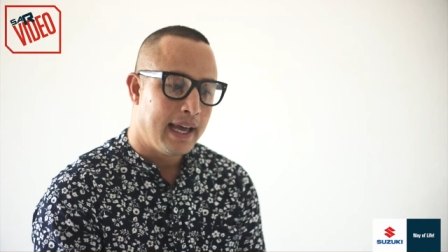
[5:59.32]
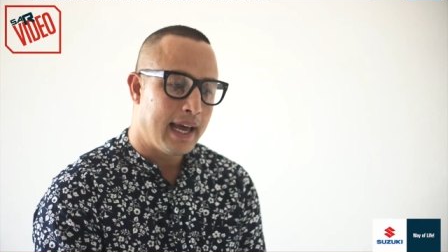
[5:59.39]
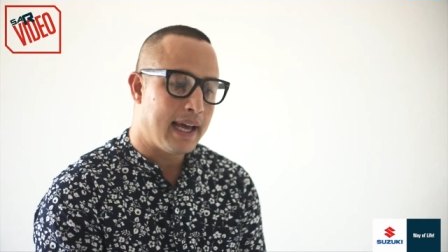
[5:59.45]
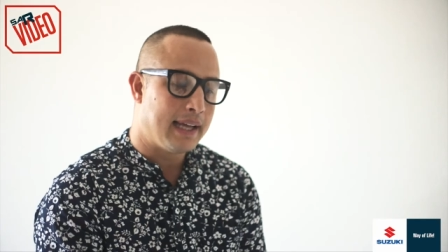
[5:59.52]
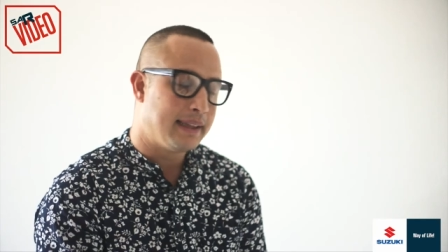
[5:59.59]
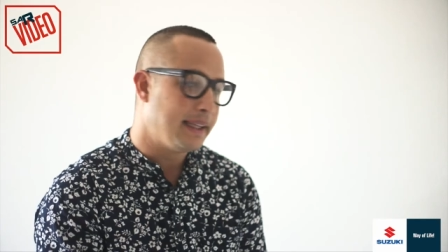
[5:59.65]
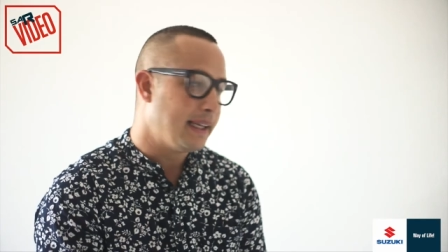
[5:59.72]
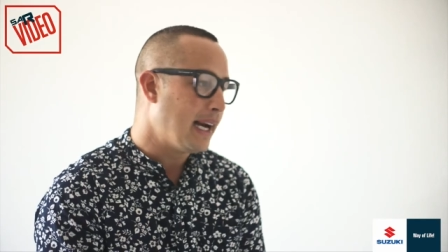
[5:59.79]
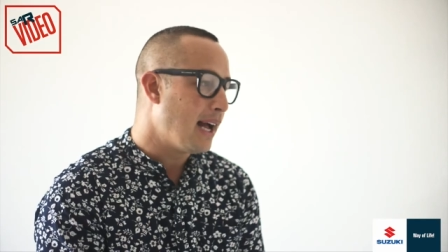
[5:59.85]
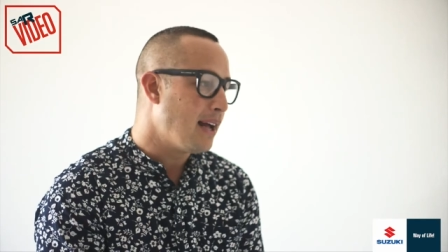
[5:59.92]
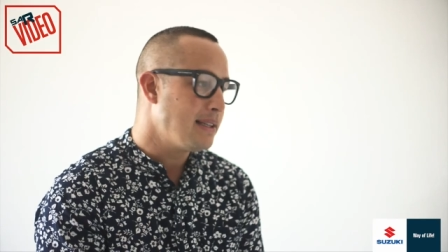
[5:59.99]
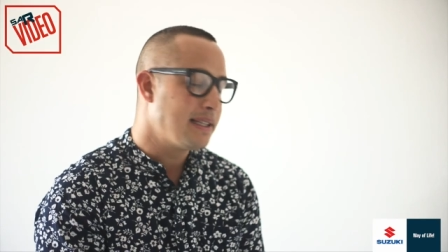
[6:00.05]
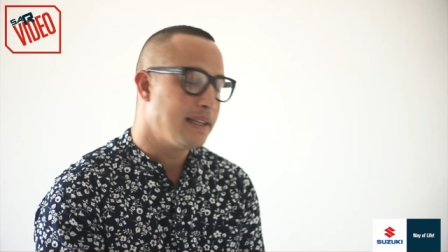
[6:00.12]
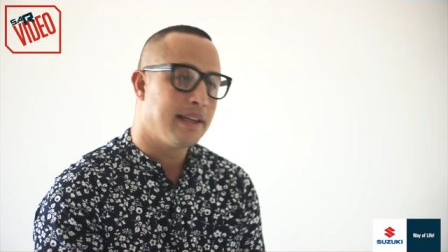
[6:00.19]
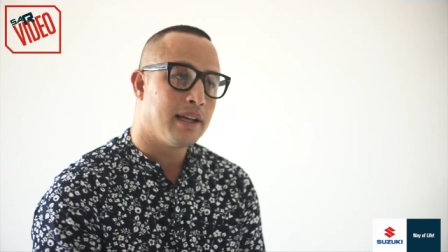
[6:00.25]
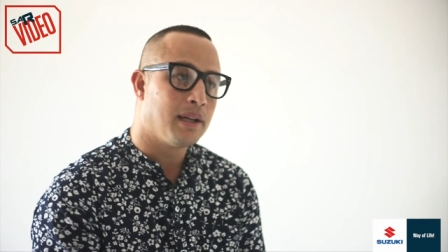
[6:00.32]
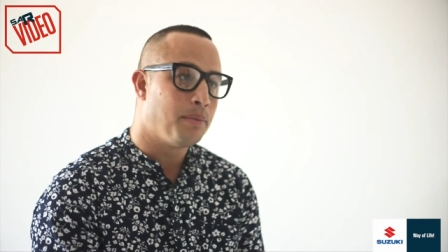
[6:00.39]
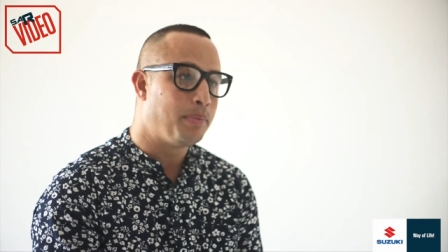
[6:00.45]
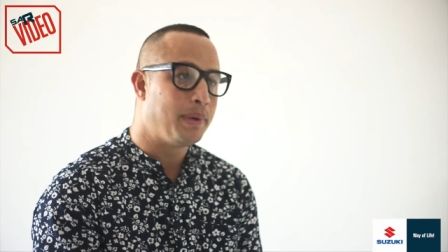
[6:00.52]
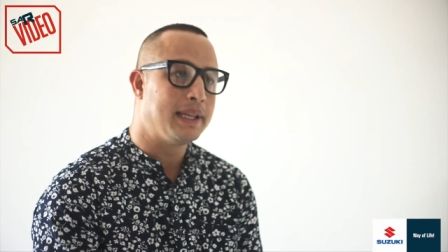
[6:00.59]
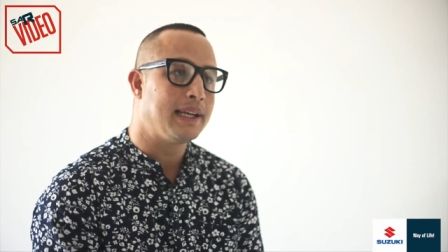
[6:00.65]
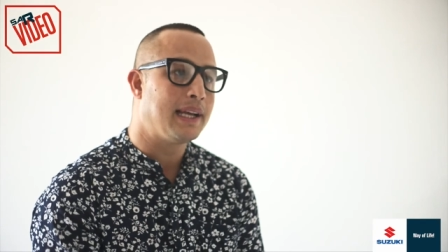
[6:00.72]
at the grounds, and they'll
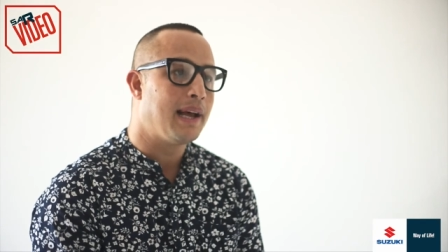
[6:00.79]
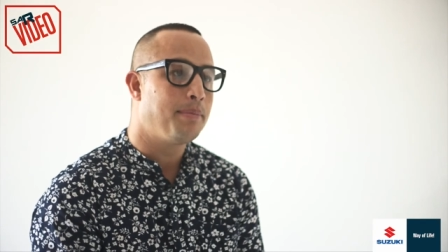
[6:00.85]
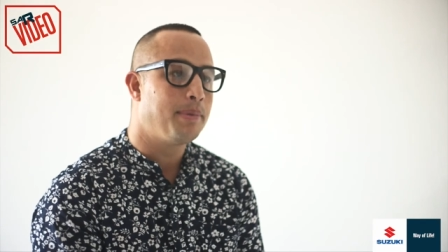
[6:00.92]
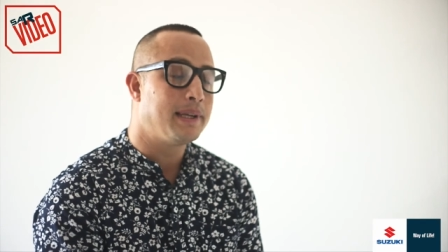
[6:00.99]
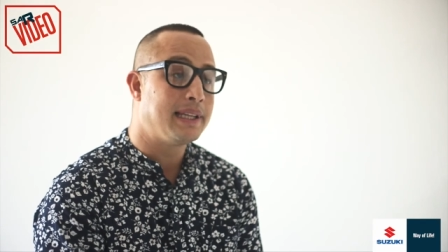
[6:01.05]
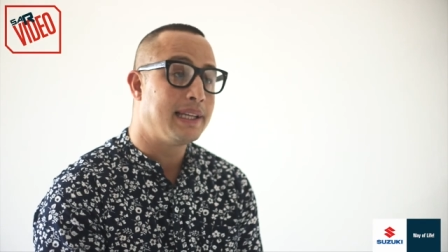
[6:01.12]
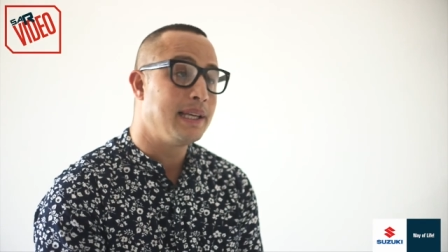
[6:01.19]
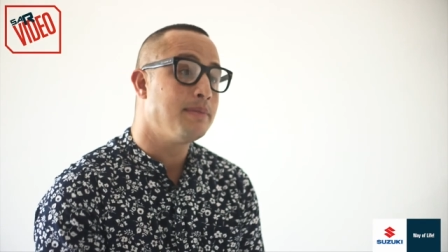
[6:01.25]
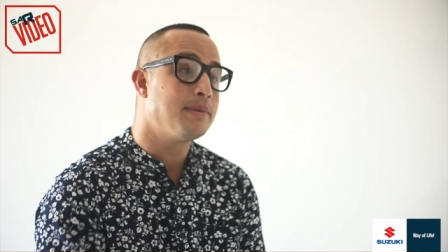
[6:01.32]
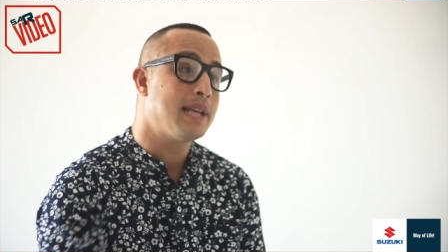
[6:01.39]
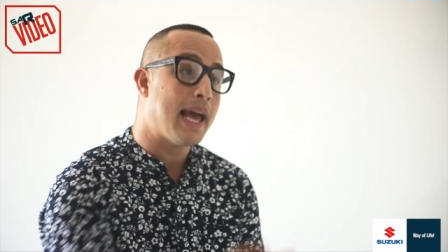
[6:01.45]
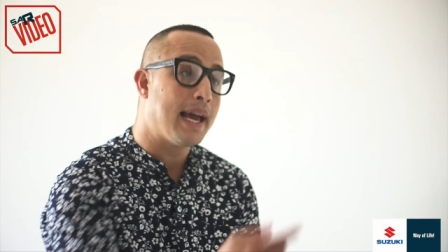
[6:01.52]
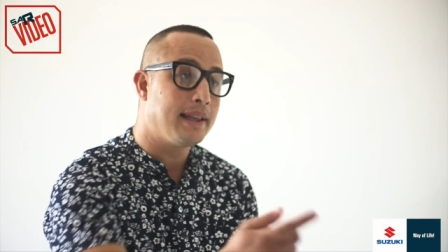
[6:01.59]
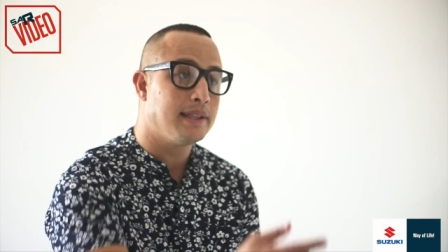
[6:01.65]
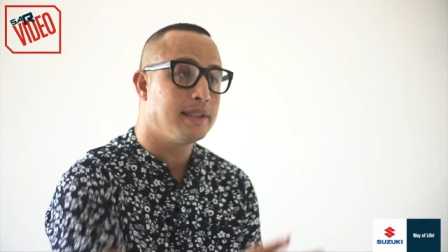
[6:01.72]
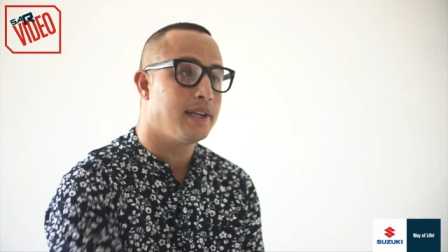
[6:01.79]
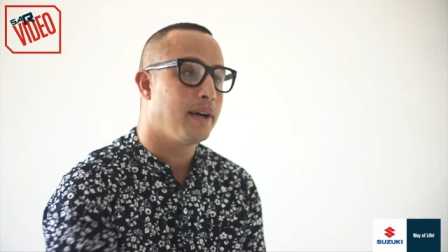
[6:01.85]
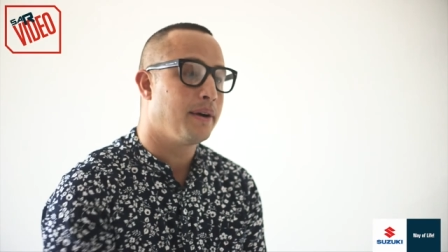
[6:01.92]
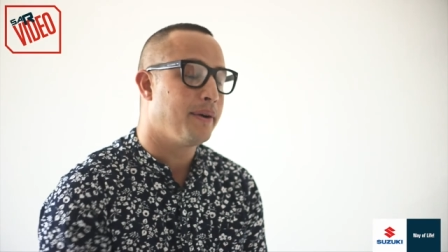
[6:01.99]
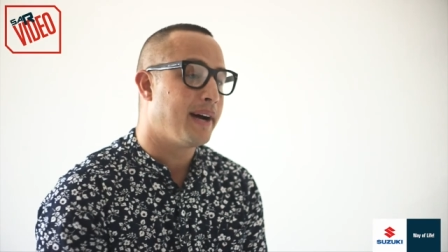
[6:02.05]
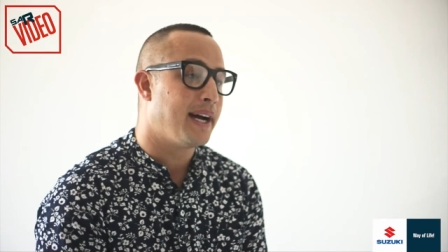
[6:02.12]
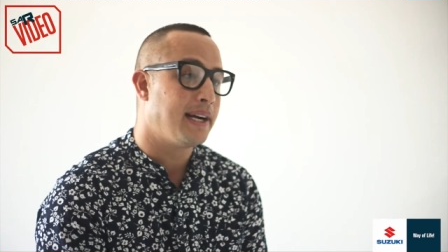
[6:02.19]
beat a couple of teams like the
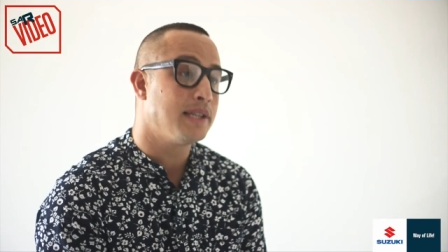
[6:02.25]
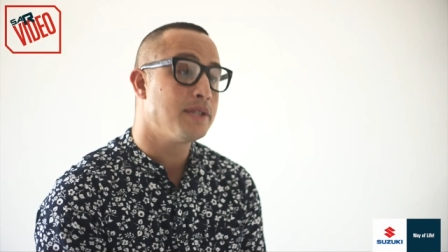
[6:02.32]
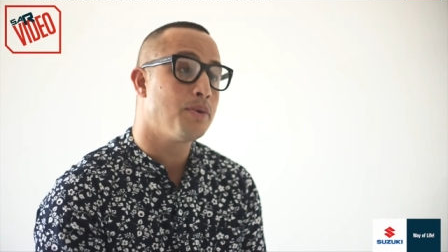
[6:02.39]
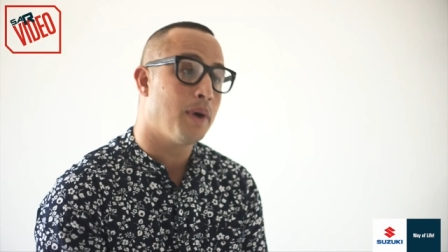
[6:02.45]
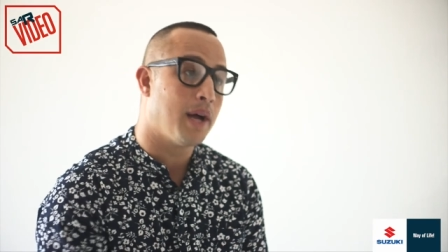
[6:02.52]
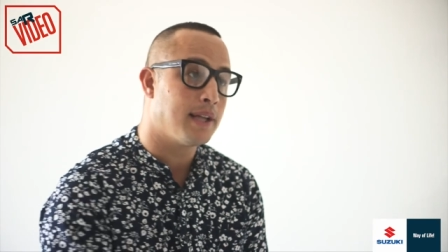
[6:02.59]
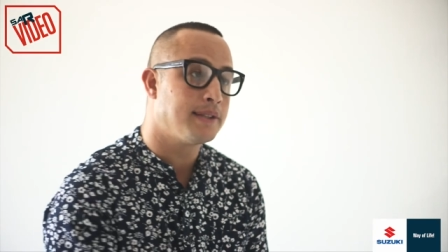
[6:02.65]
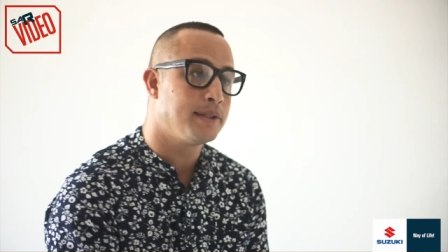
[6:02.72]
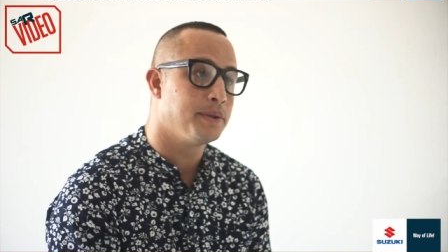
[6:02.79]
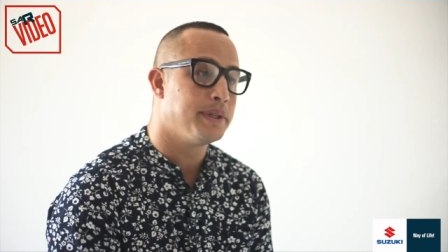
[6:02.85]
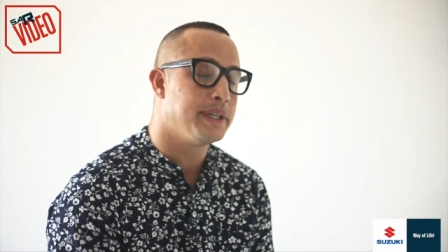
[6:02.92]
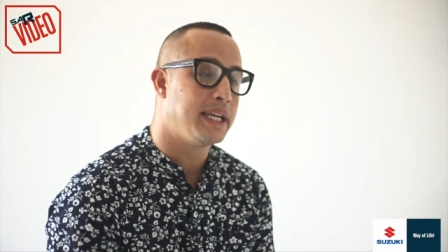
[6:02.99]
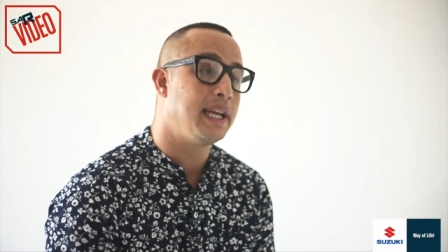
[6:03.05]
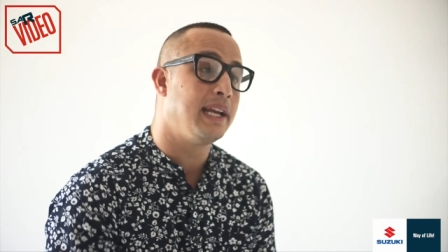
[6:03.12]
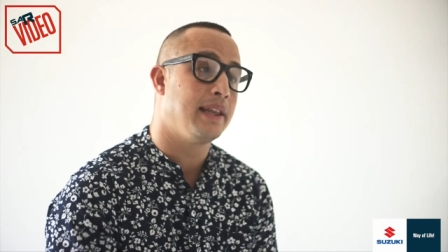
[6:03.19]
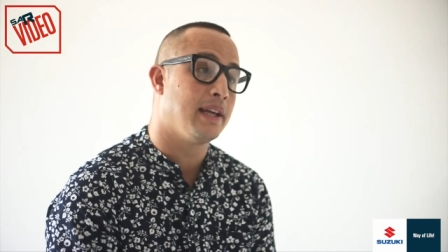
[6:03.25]
Jaguares, who also agree